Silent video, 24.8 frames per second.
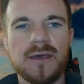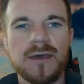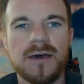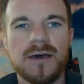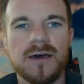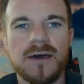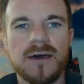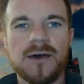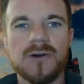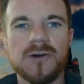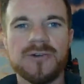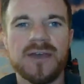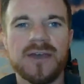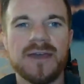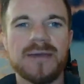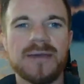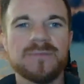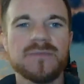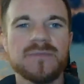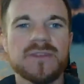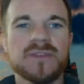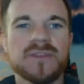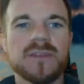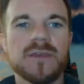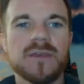Okay,
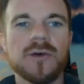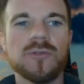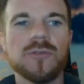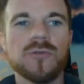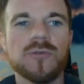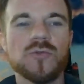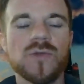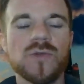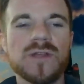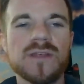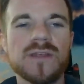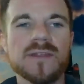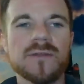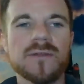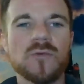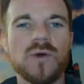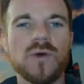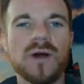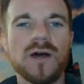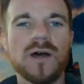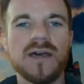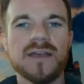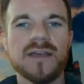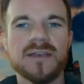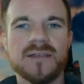so the reason
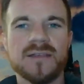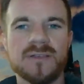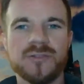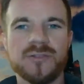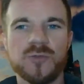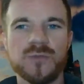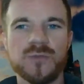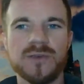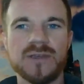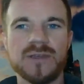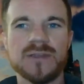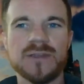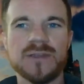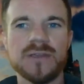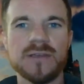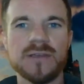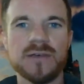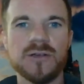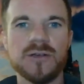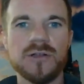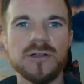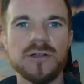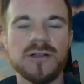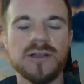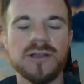why it's such a big
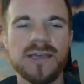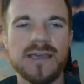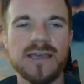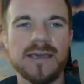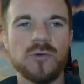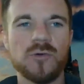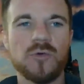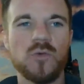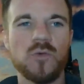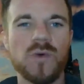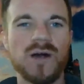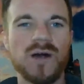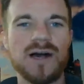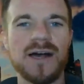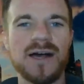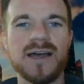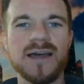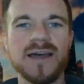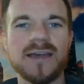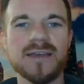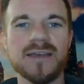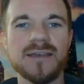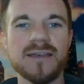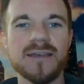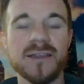deal, and
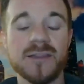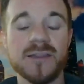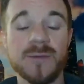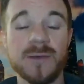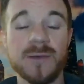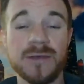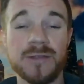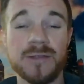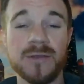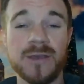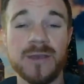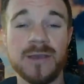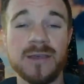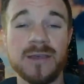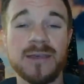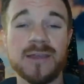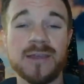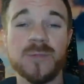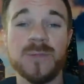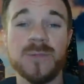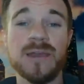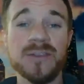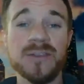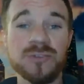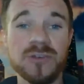why it's
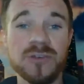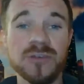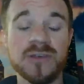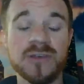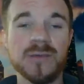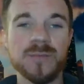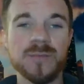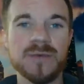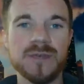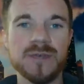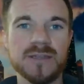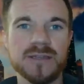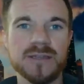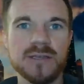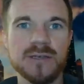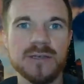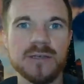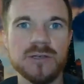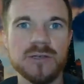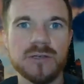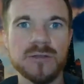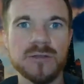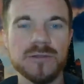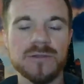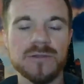especially a big
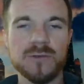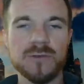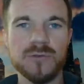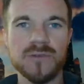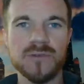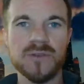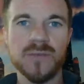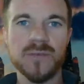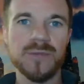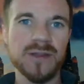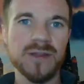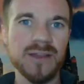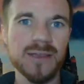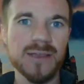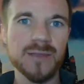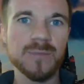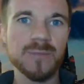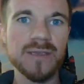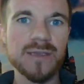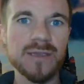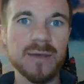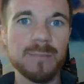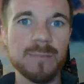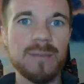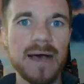deal to somebody like
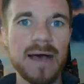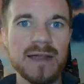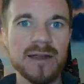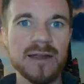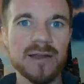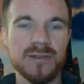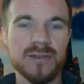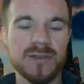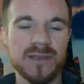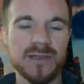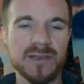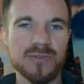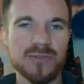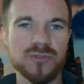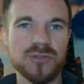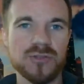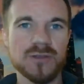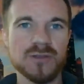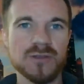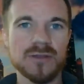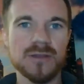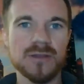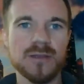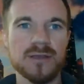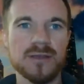me, a buyer's agent,
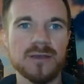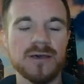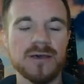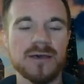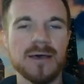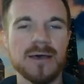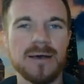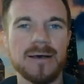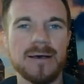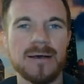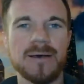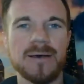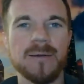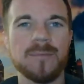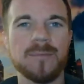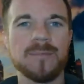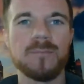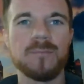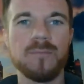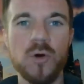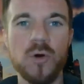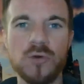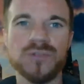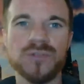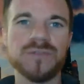
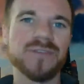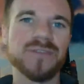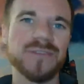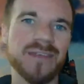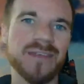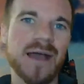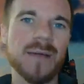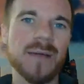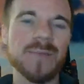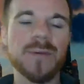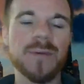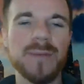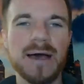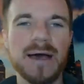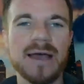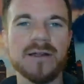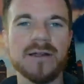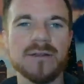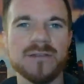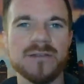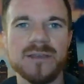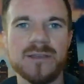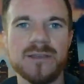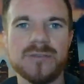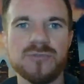most of the time a buyer's
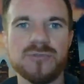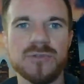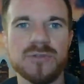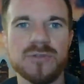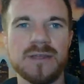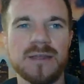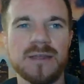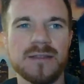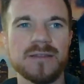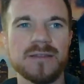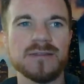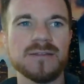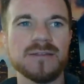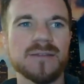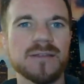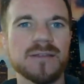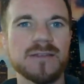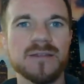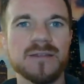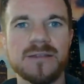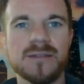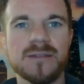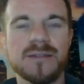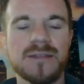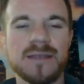agent, at least at
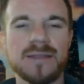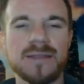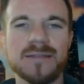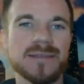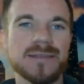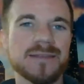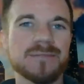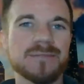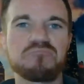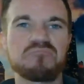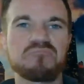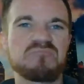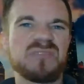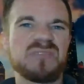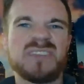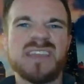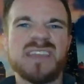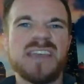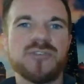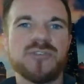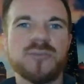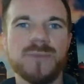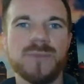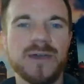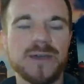this
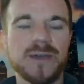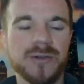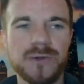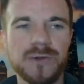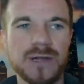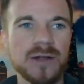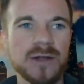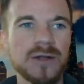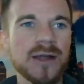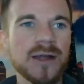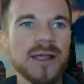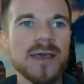stage in my career,